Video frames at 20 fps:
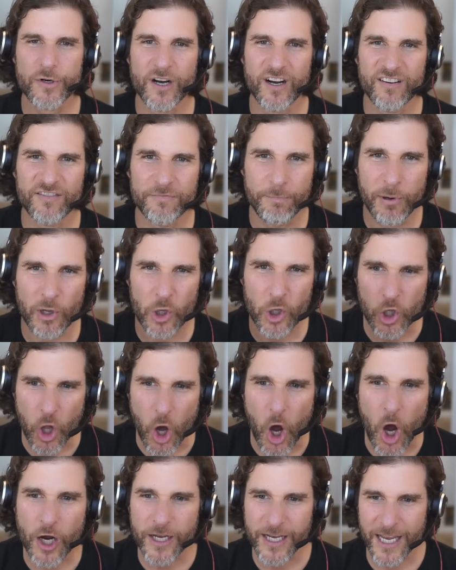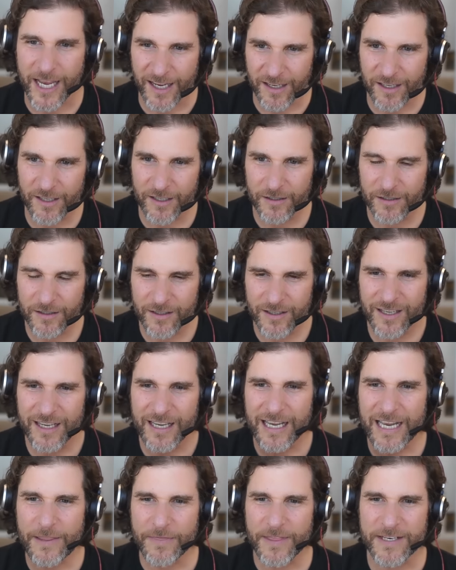of belonging
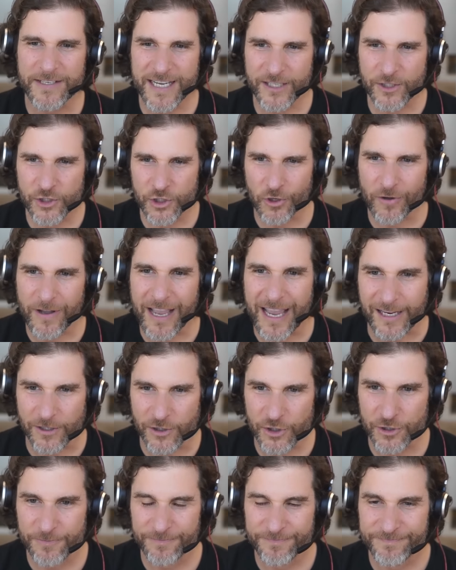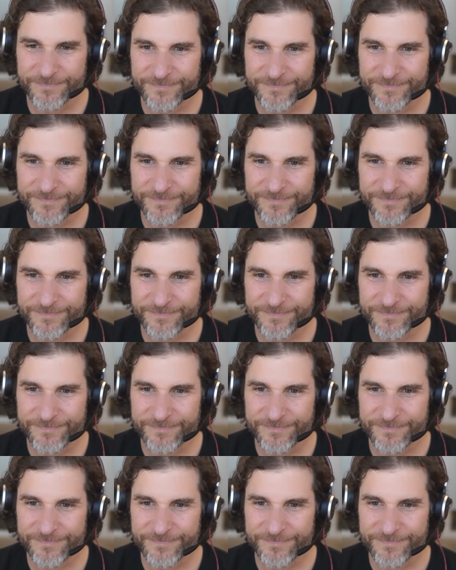in the digital age